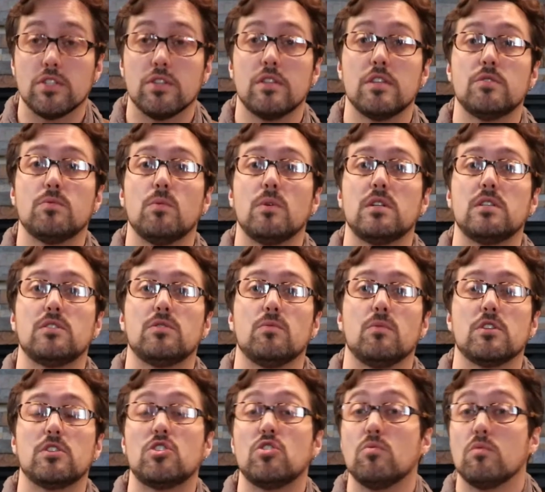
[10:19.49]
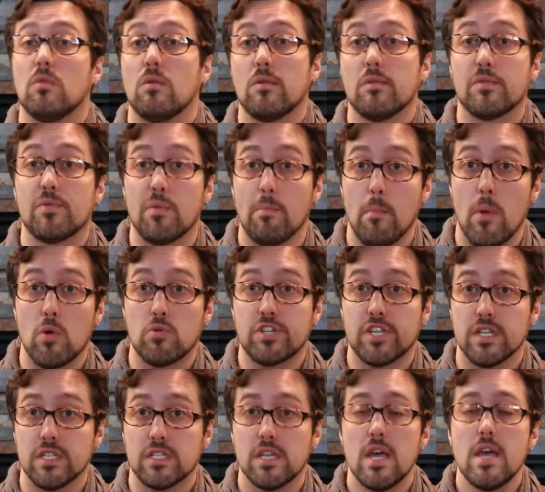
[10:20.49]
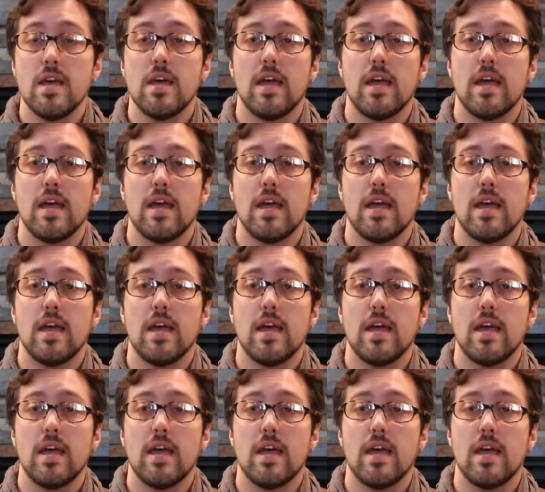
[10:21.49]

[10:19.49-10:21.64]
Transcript: So this one is the one to do more with emotions